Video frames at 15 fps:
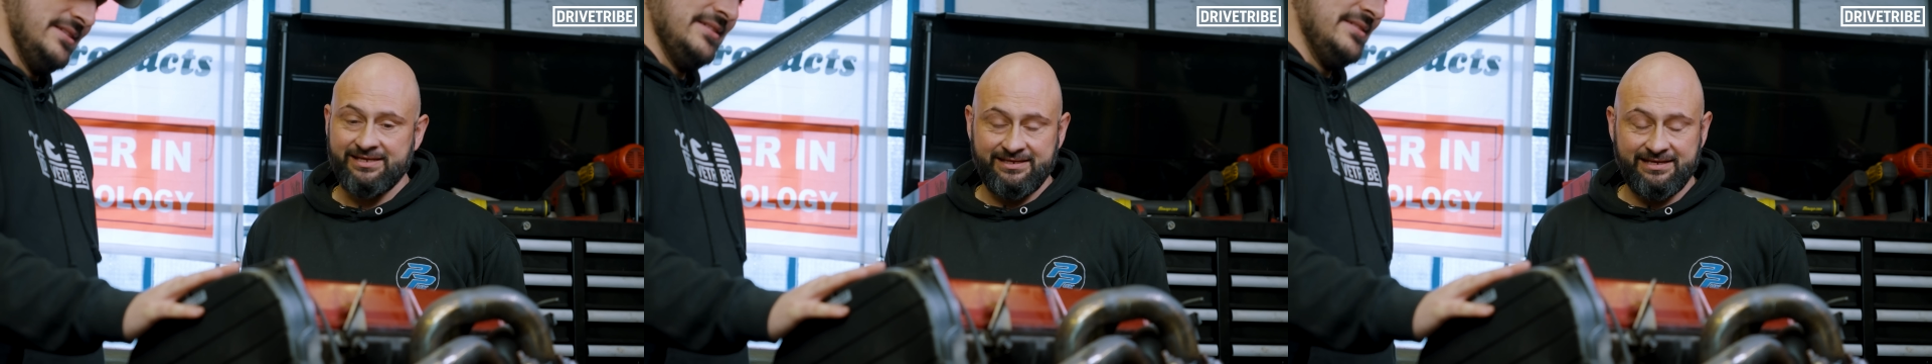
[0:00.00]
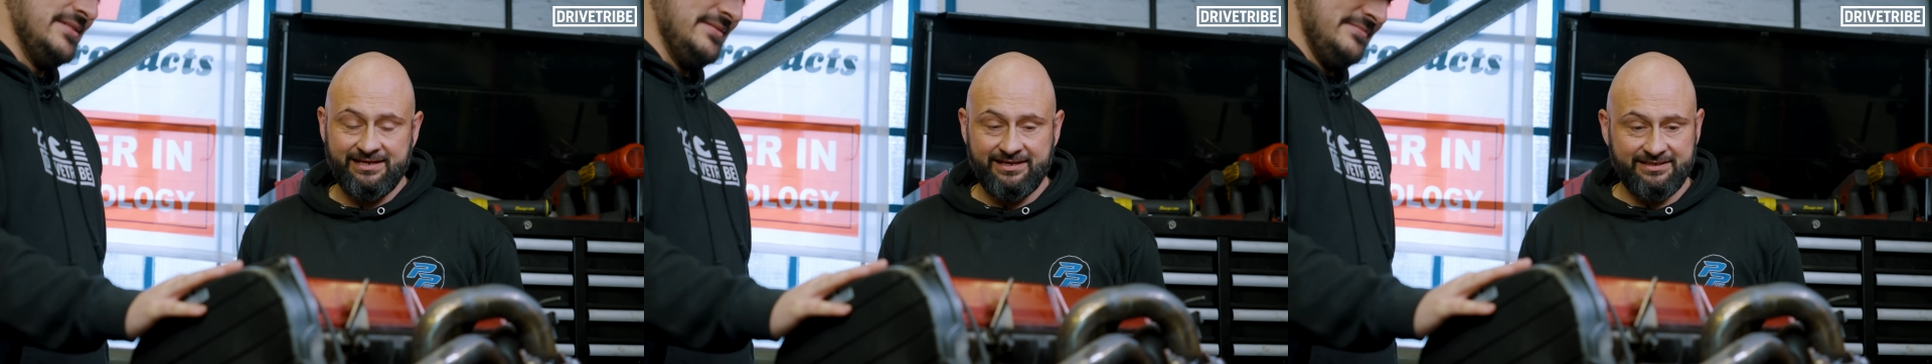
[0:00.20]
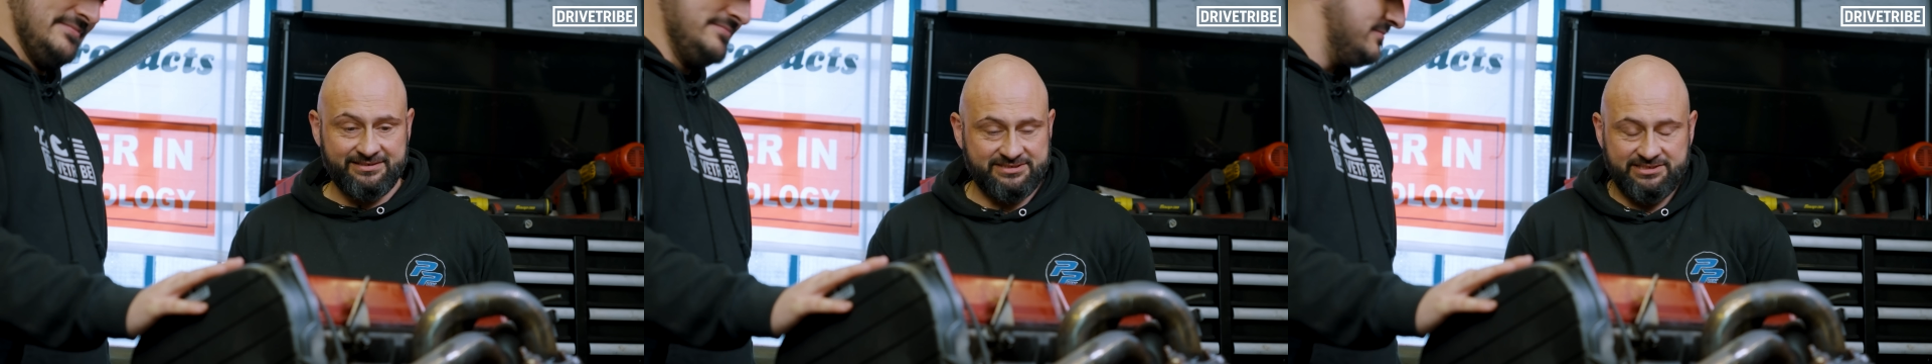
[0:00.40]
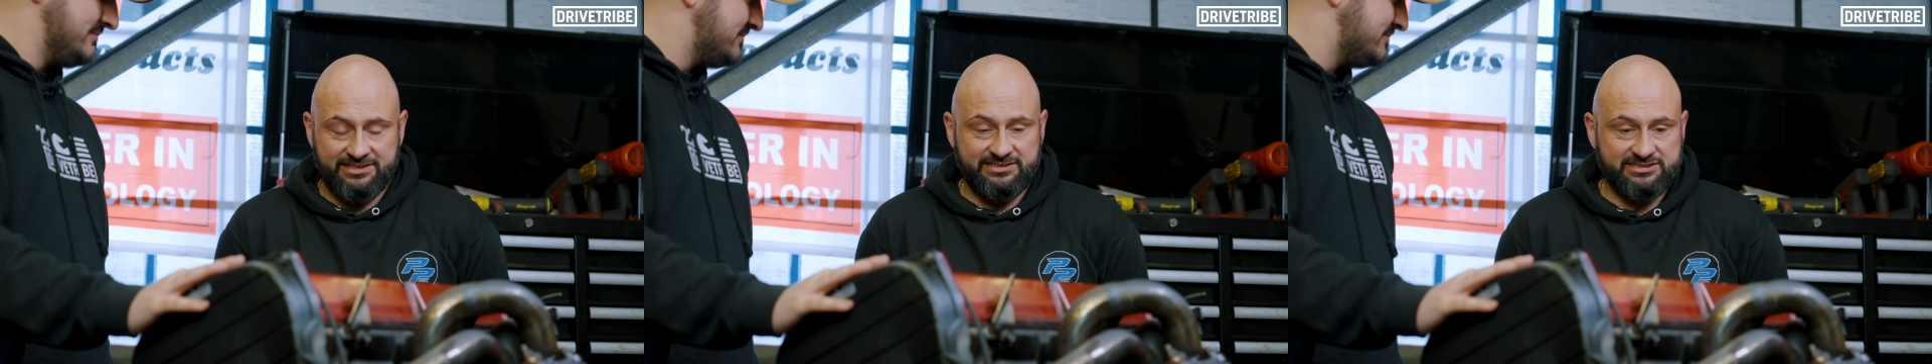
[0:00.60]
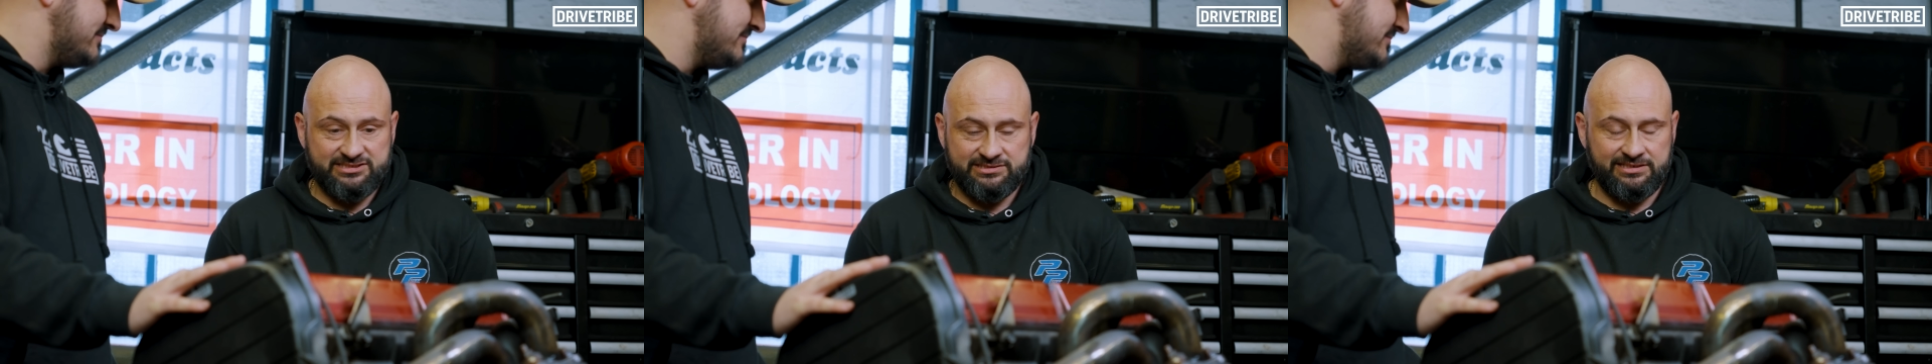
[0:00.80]
Yeah,
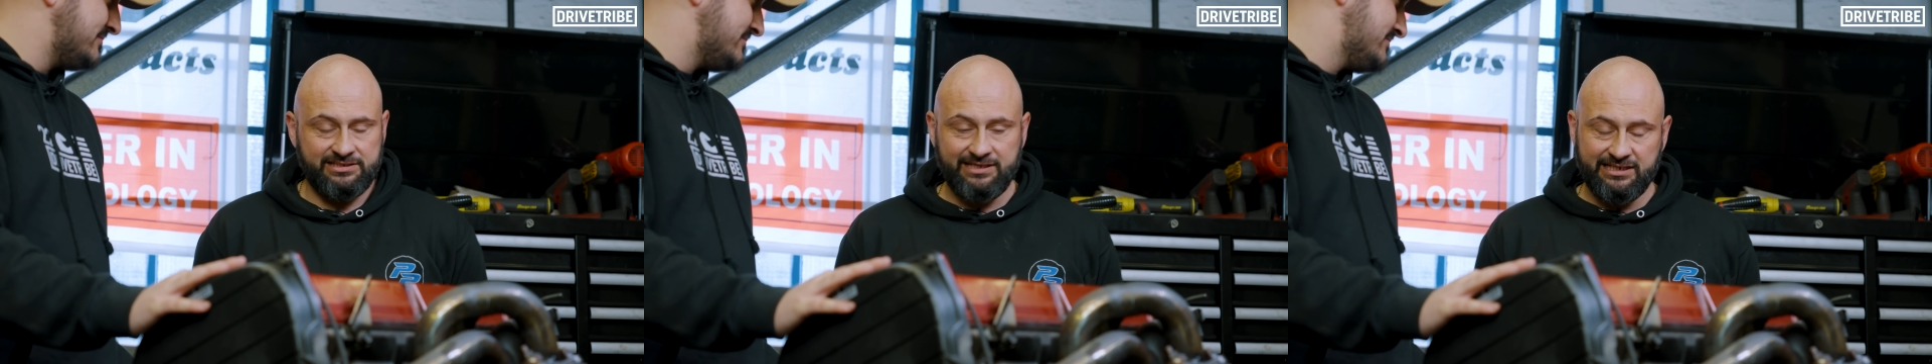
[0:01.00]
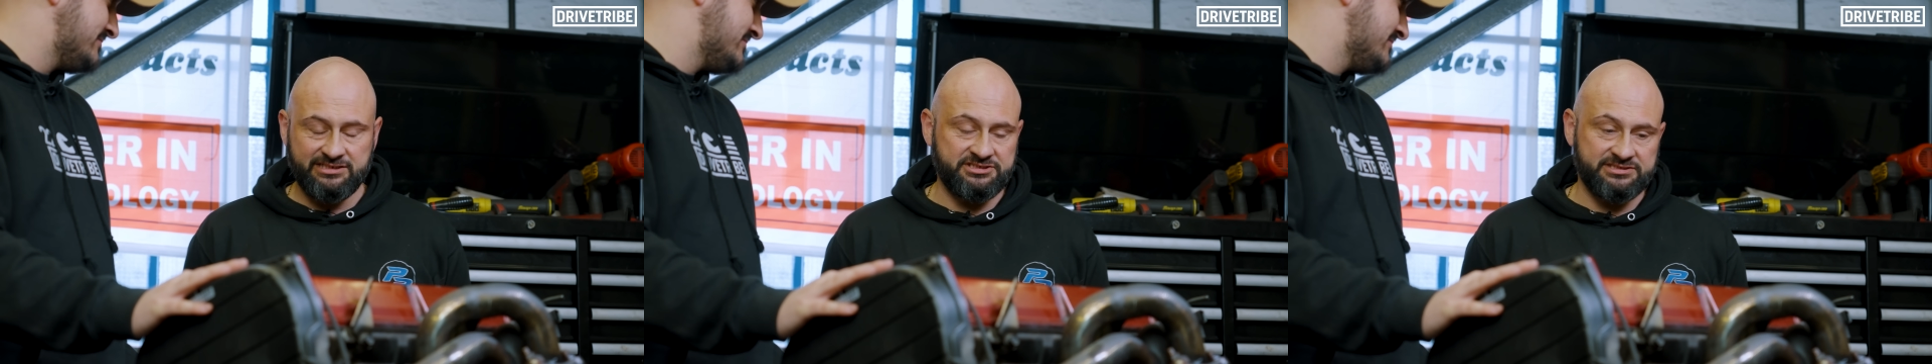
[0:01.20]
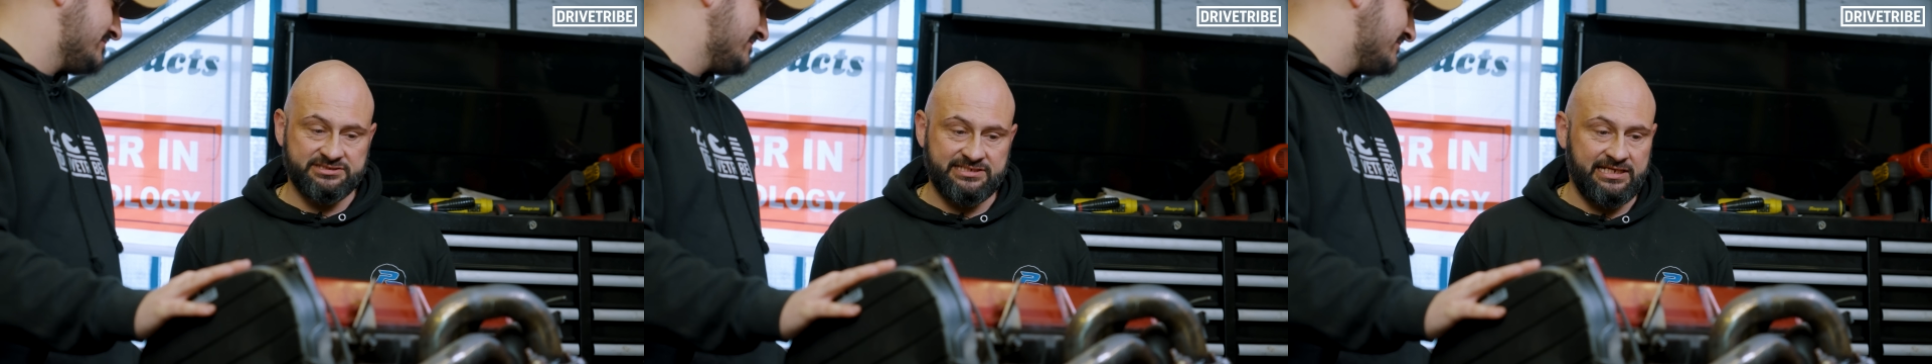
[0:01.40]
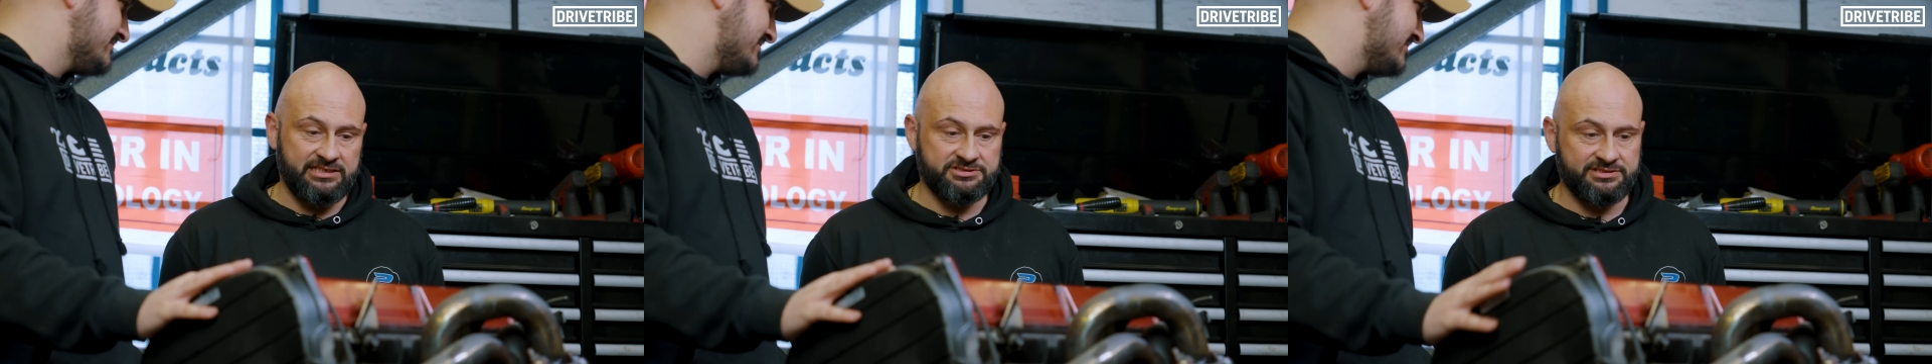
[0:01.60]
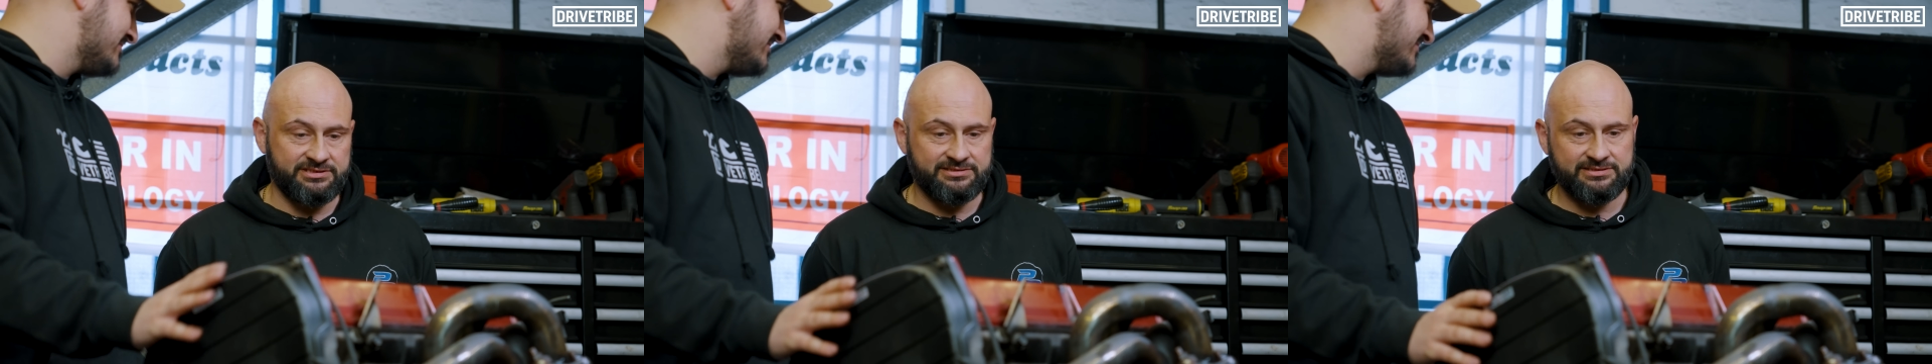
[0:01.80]
it's engine's an
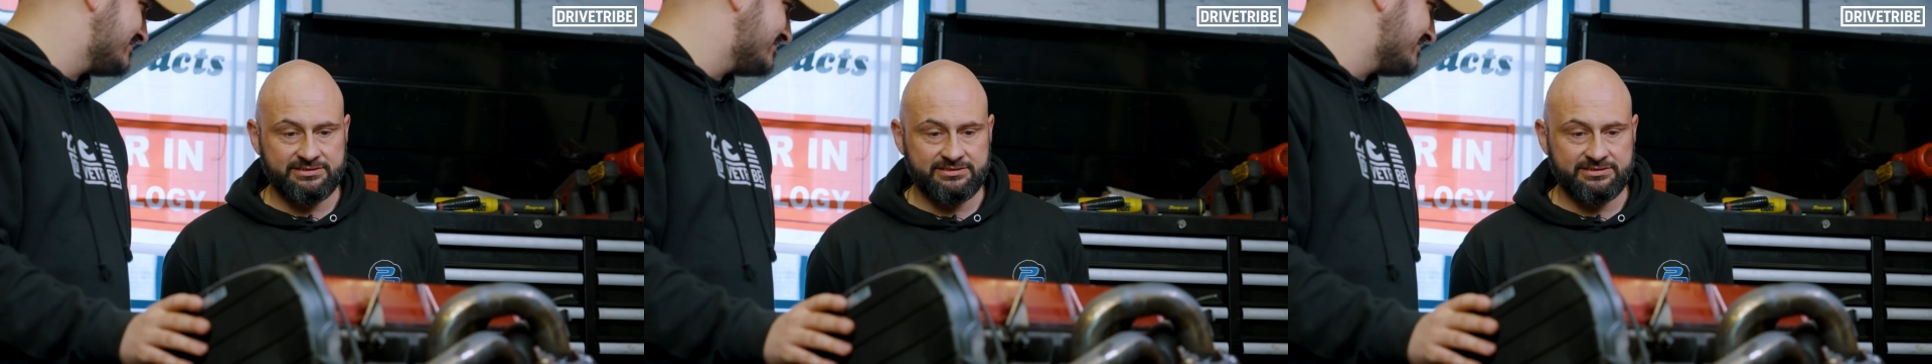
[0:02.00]
engine,